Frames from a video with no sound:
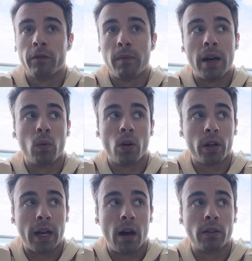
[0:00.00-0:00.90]
my
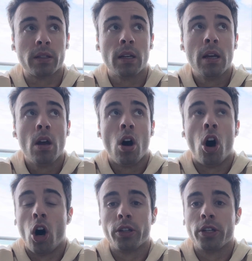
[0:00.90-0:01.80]
workouts,
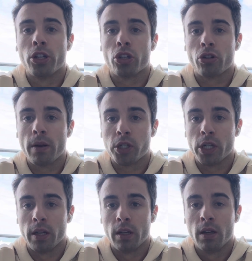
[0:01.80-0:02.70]
on the
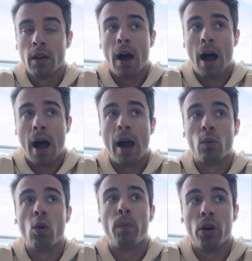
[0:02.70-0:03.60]
description, I
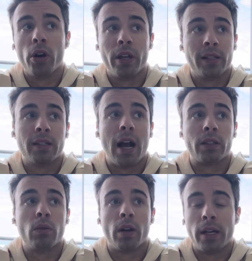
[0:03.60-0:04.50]
will put
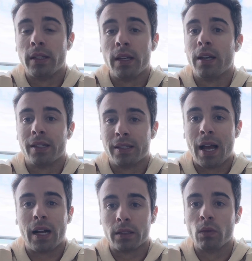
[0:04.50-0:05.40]
exactly what I did and
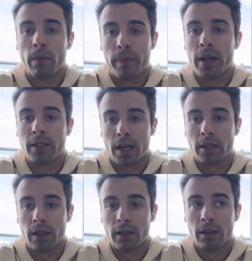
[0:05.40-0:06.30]
exactly what pace I
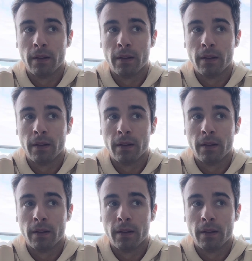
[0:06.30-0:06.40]
did.